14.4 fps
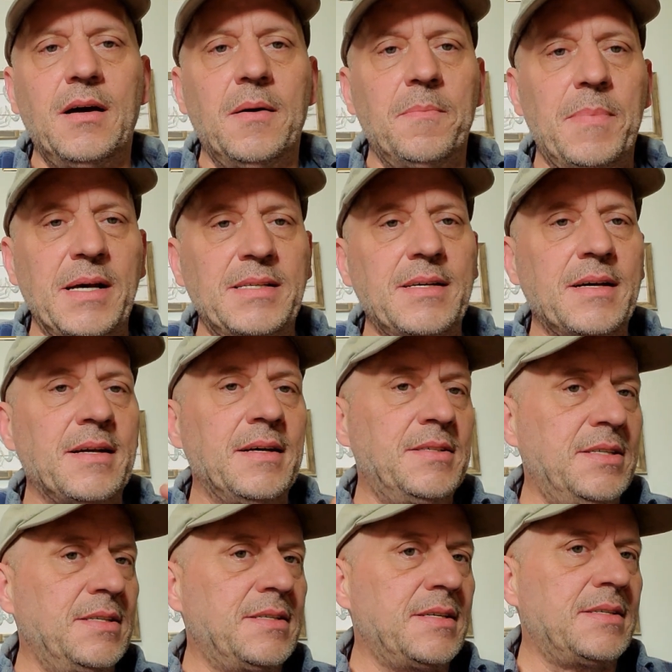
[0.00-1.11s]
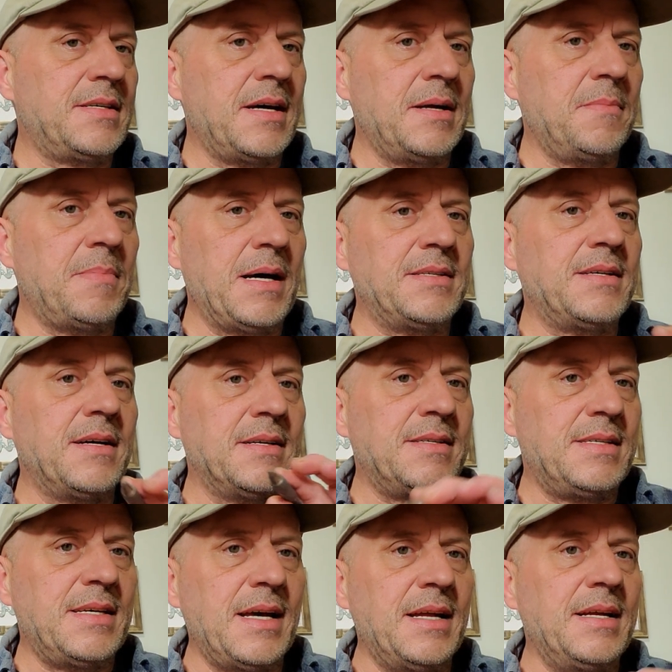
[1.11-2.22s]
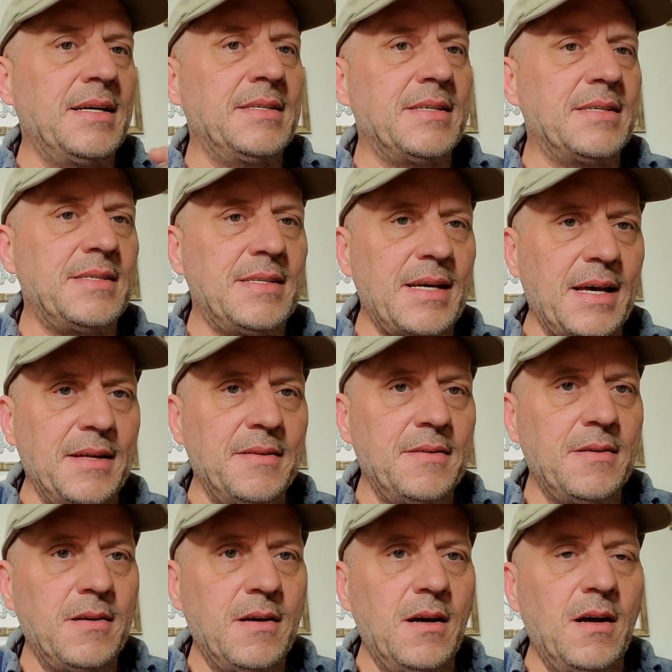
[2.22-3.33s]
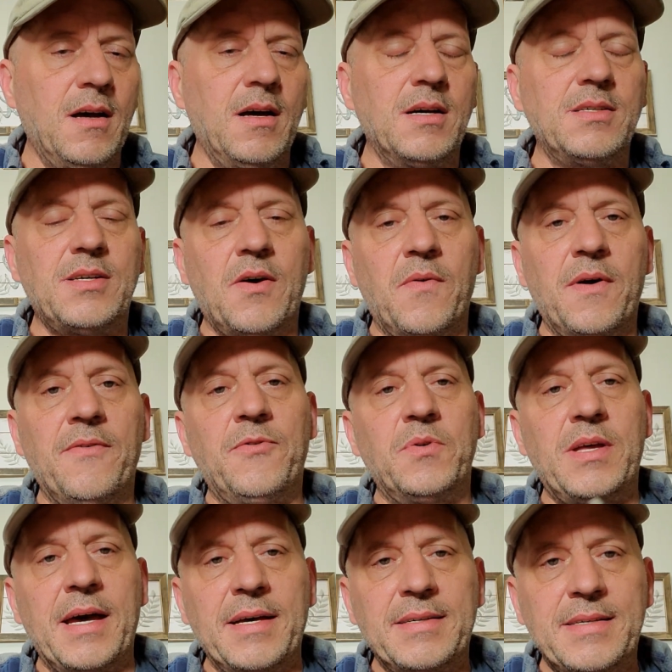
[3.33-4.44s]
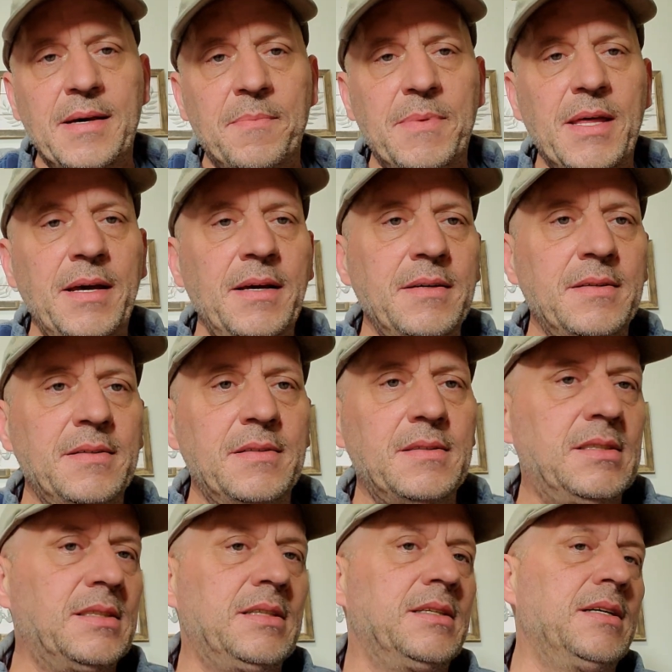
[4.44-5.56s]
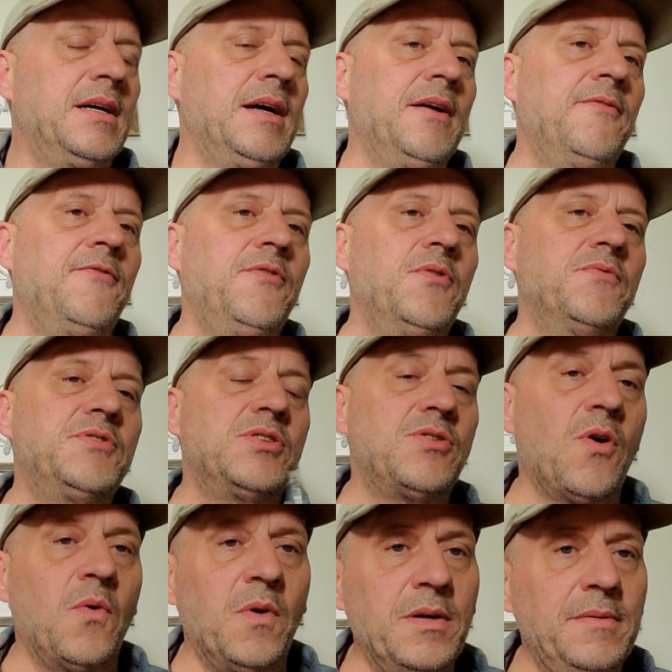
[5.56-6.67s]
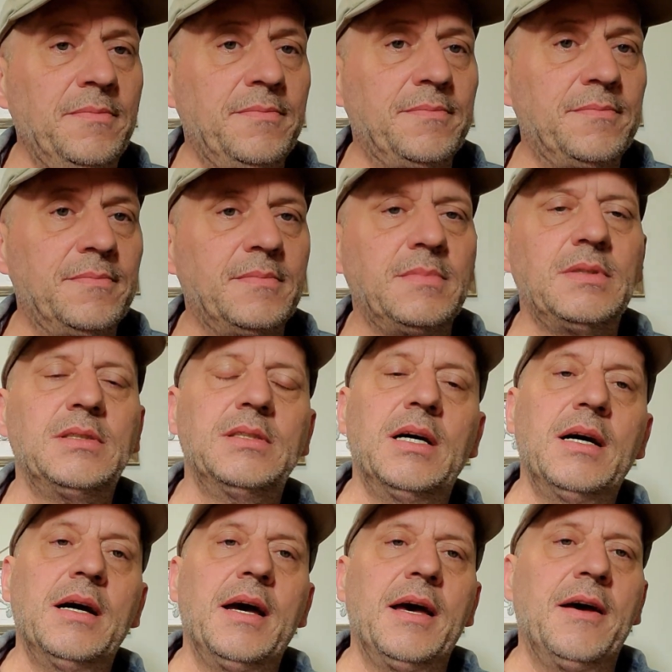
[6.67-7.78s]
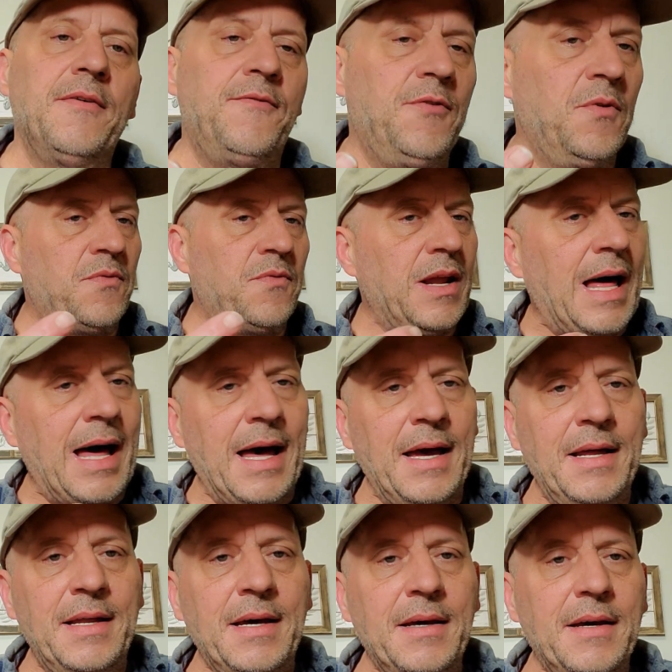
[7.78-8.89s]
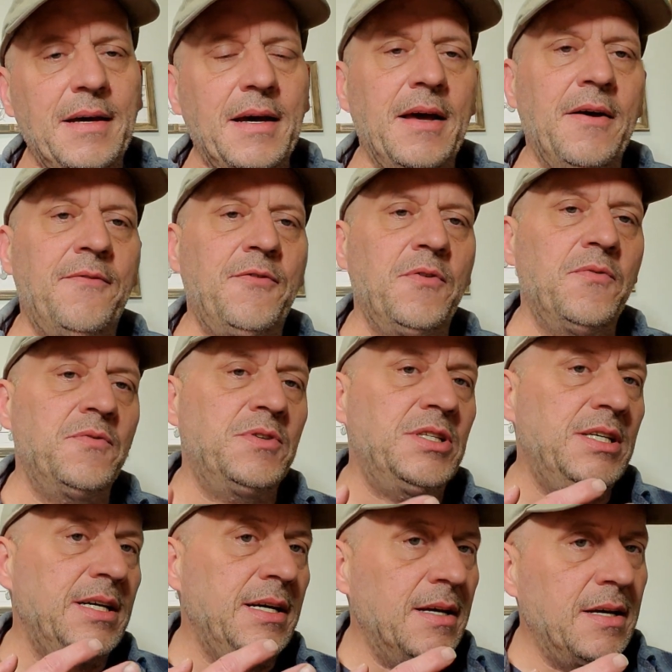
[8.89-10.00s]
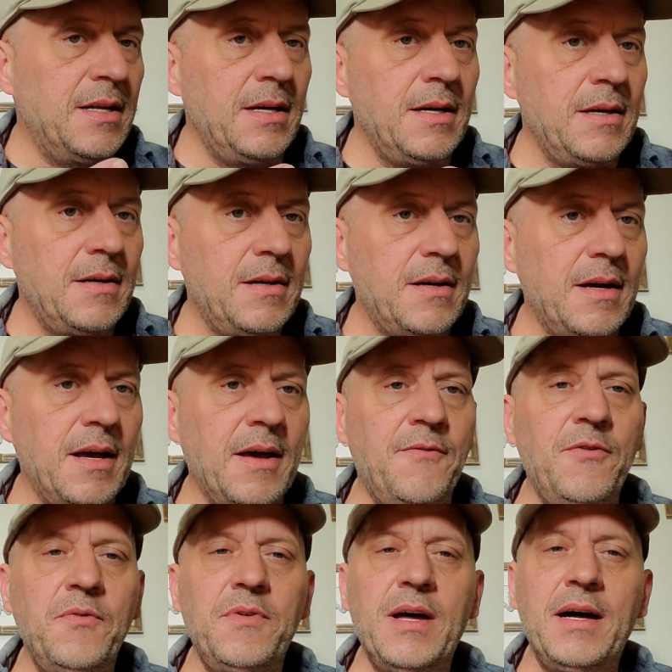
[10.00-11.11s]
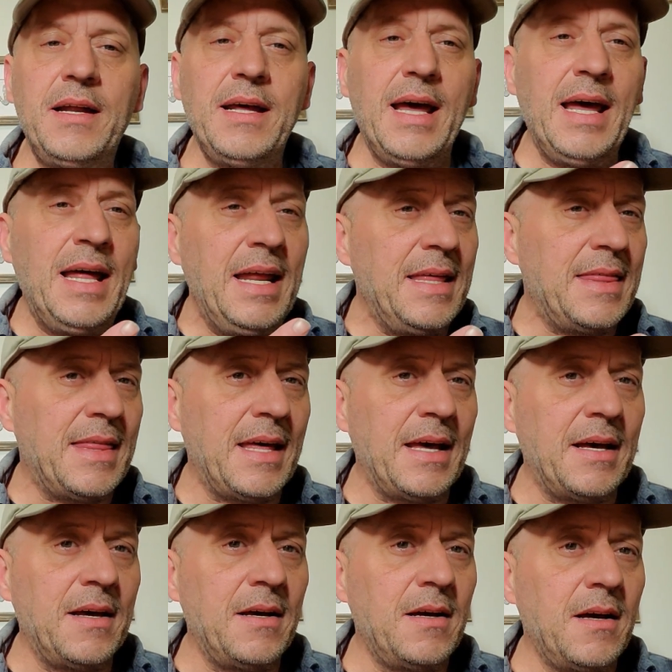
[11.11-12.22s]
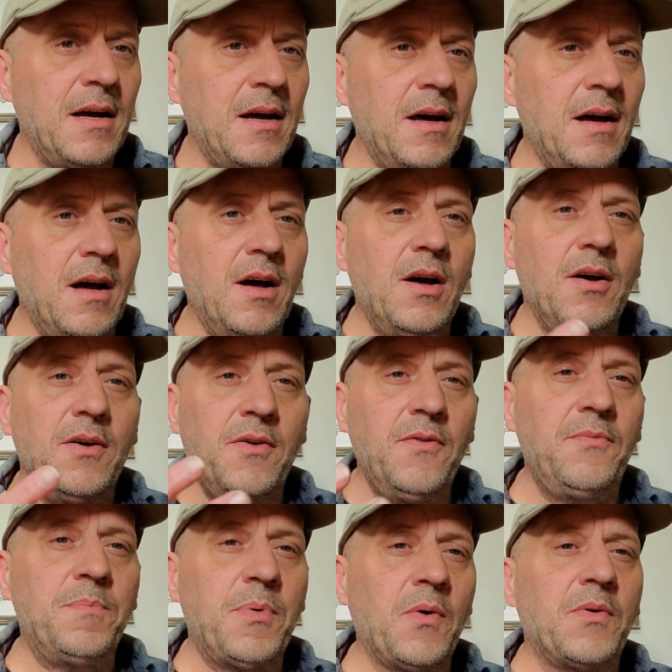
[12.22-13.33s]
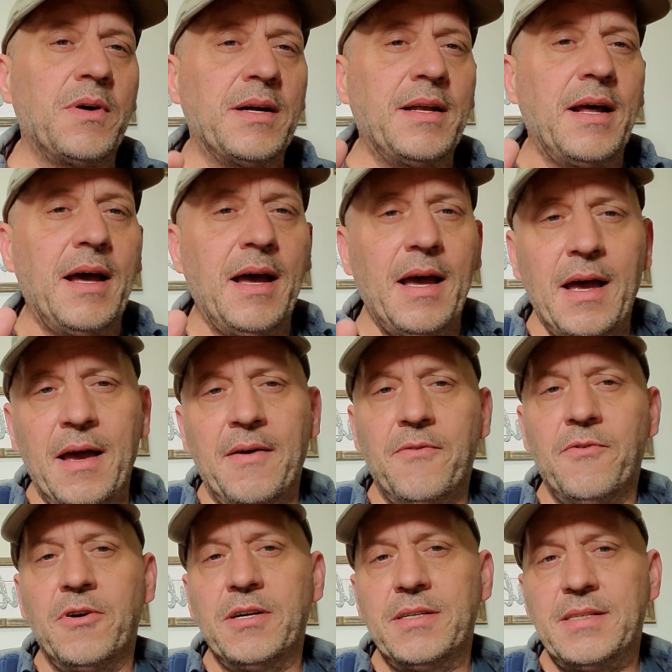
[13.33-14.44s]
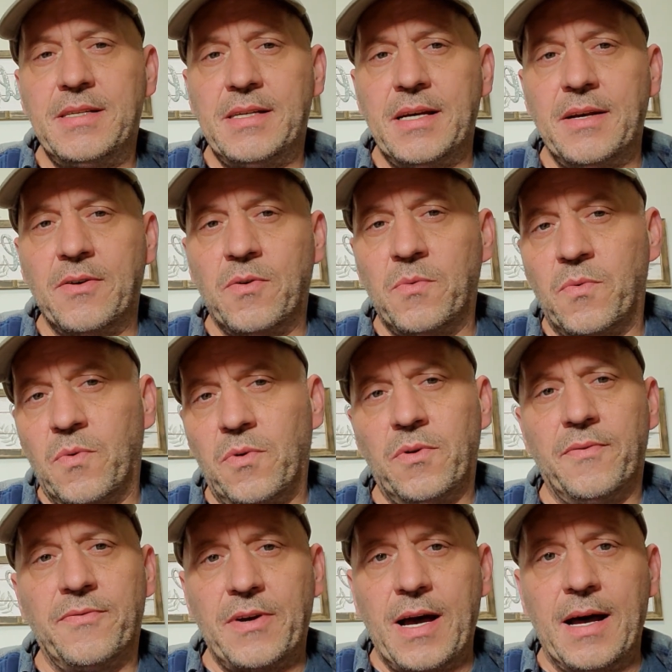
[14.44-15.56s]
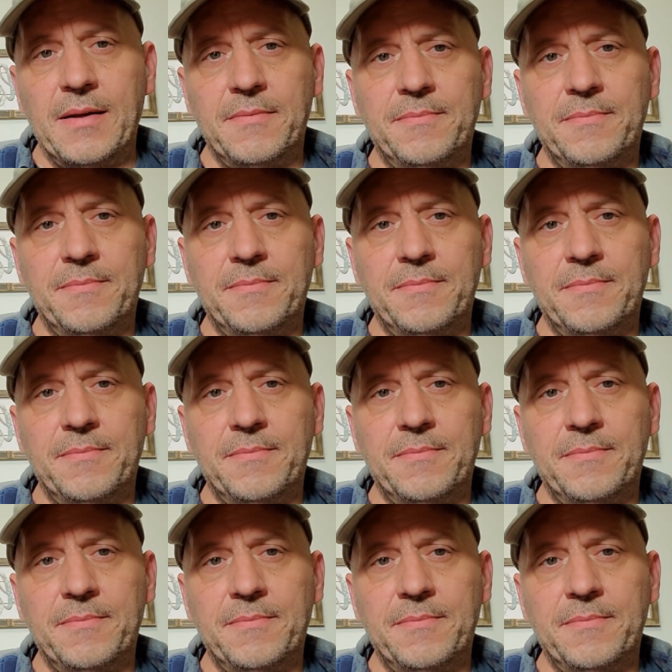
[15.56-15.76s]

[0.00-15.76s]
Basically, Jesus said it best: a sin is a sin. So if you take something, if you've stolen, if lied, if you've cheated, if you've done anything, you've broken every single rule of God.